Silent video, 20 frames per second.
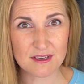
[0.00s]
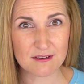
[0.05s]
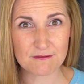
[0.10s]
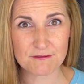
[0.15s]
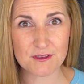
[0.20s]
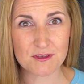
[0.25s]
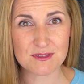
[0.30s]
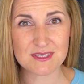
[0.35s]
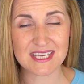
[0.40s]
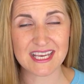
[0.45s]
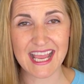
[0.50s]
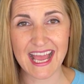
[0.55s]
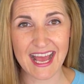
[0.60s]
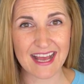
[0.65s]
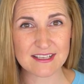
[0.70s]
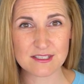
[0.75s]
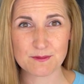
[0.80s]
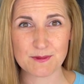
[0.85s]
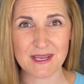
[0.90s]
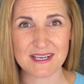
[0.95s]
confusing
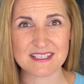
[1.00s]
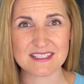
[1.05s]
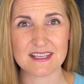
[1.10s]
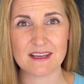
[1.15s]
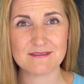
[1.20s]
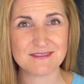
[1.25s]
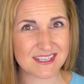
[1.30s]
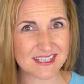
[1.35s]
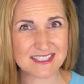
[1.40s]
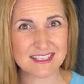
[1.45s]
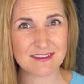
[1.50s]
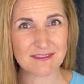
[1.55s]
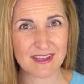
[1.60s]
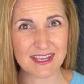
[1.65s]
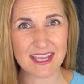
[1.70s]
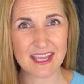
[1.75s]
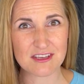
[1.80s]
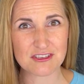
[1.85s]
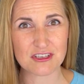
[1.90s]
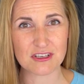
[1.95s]
aspects of Disney
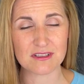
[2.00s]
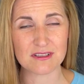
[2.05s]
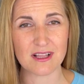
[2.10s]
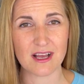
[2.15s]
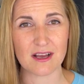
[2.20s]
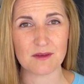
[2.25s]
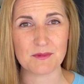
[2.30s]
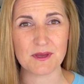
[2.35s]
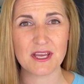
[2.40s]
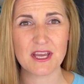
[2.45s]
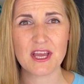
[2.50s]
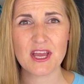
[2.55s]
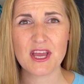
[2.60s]
Vacation Club,